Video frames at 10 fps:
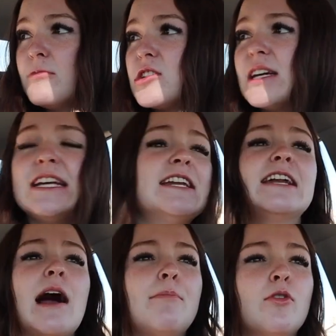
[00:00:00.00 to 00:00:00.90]
now I'm just eating
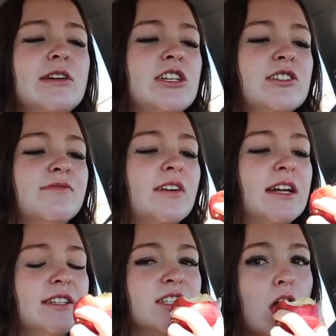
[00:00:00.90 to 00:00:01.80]
an apple, which isn't
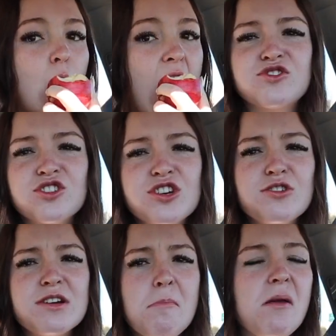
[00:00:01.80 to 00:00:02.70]
fun, so I'll see
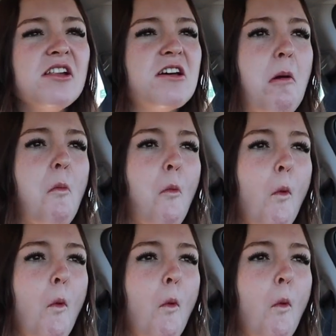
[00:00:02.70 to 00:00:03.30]
you in a minute.